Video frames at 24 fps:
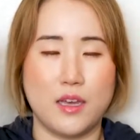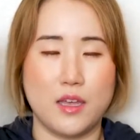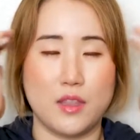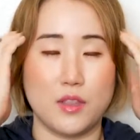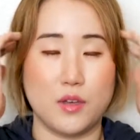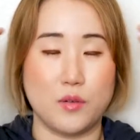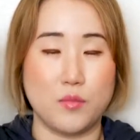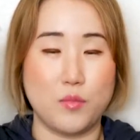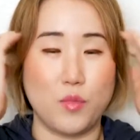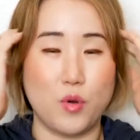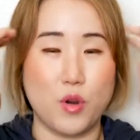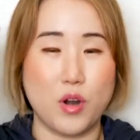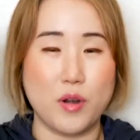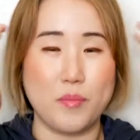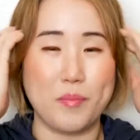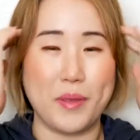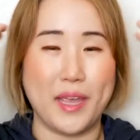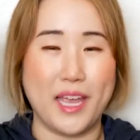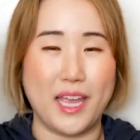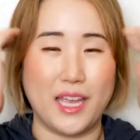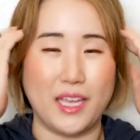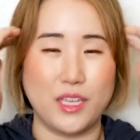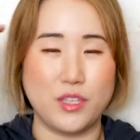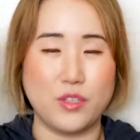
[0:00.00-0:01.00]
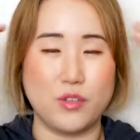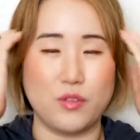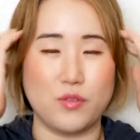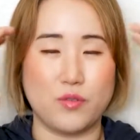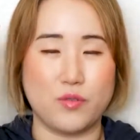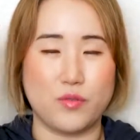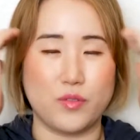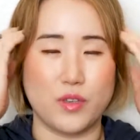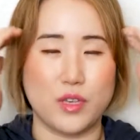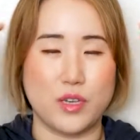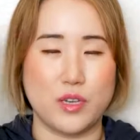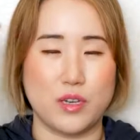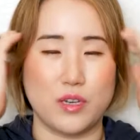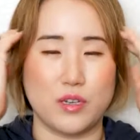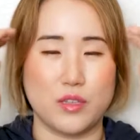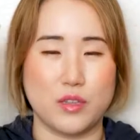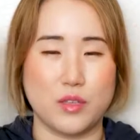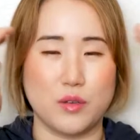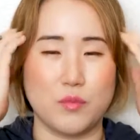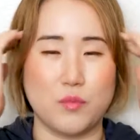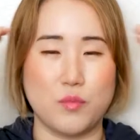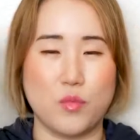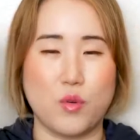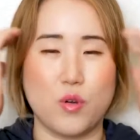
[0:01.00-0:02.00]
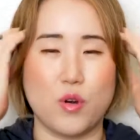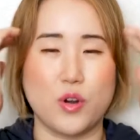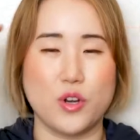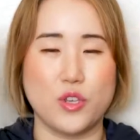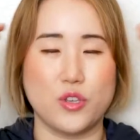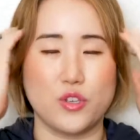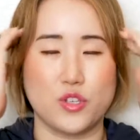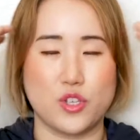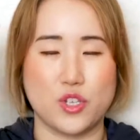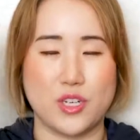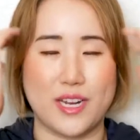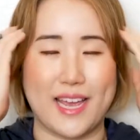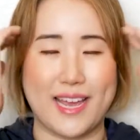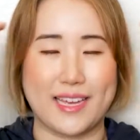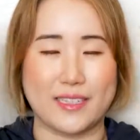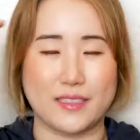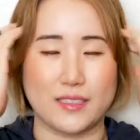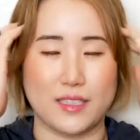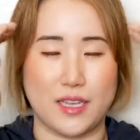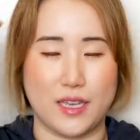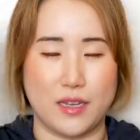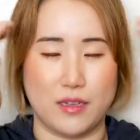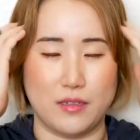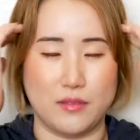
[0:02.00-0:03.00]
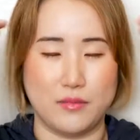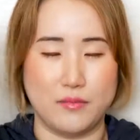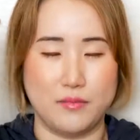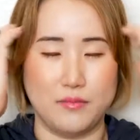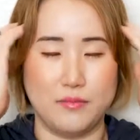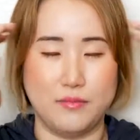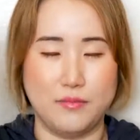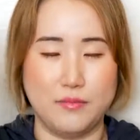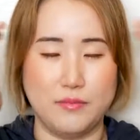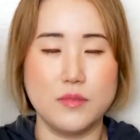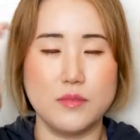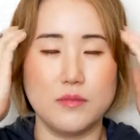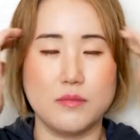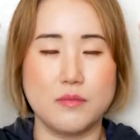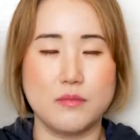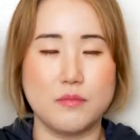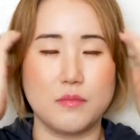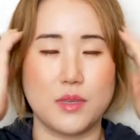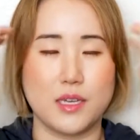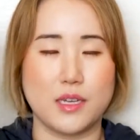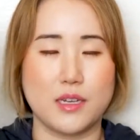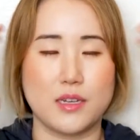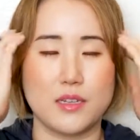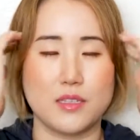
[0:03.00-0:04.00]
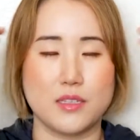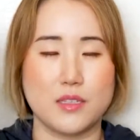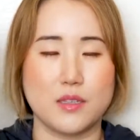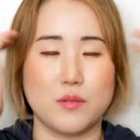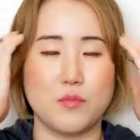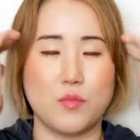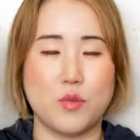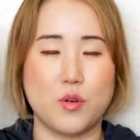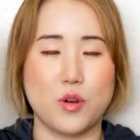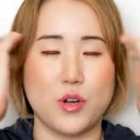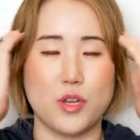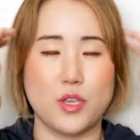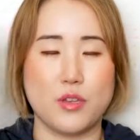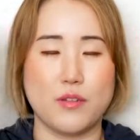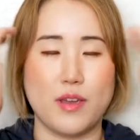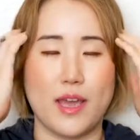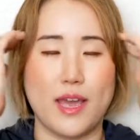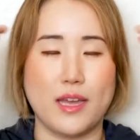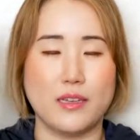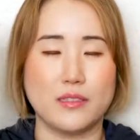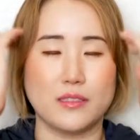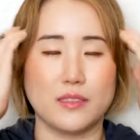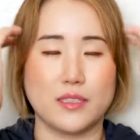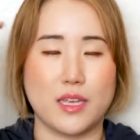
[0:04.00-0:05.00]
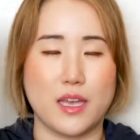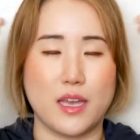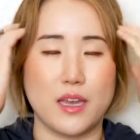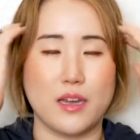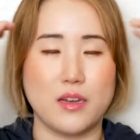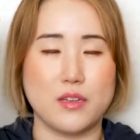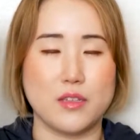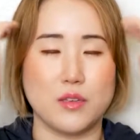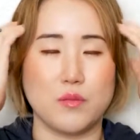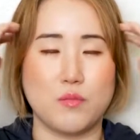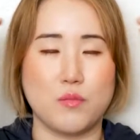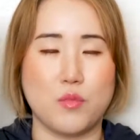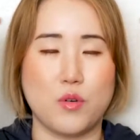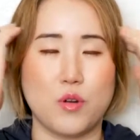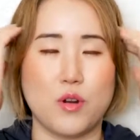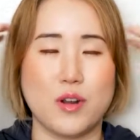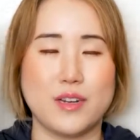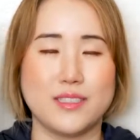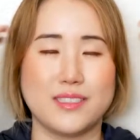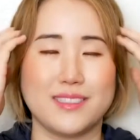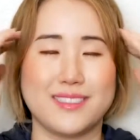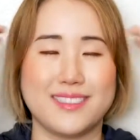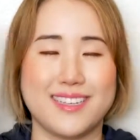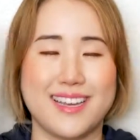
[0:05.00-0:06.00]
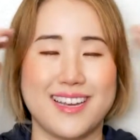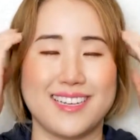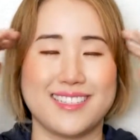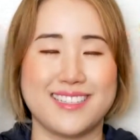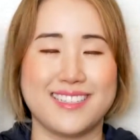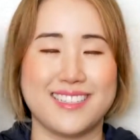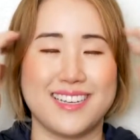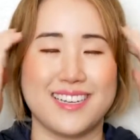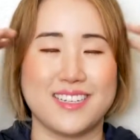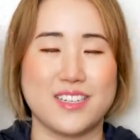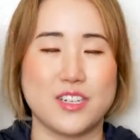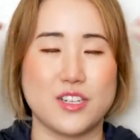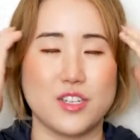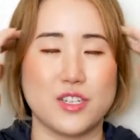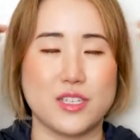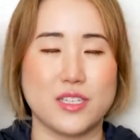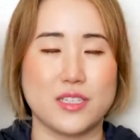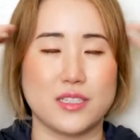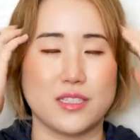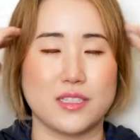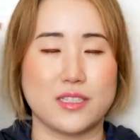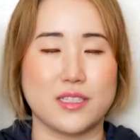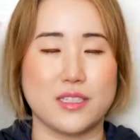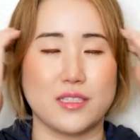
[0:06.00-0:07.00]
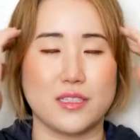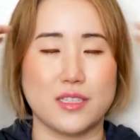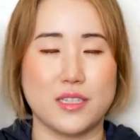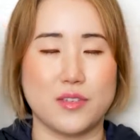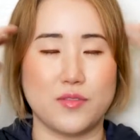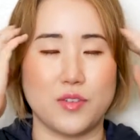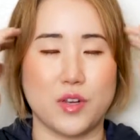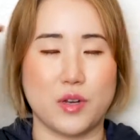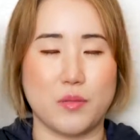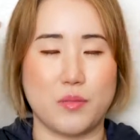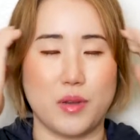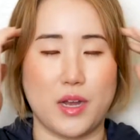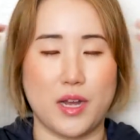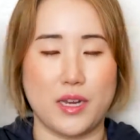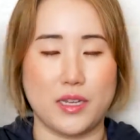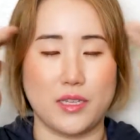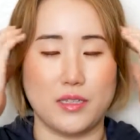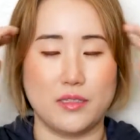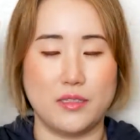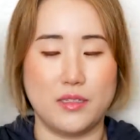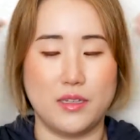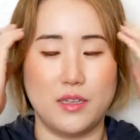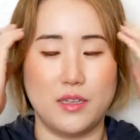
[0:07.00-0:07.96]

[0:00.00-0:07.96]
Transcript: The more pain you feel, the more you should exhale because the more you exhale, the more stagnant energy is going to leave your body.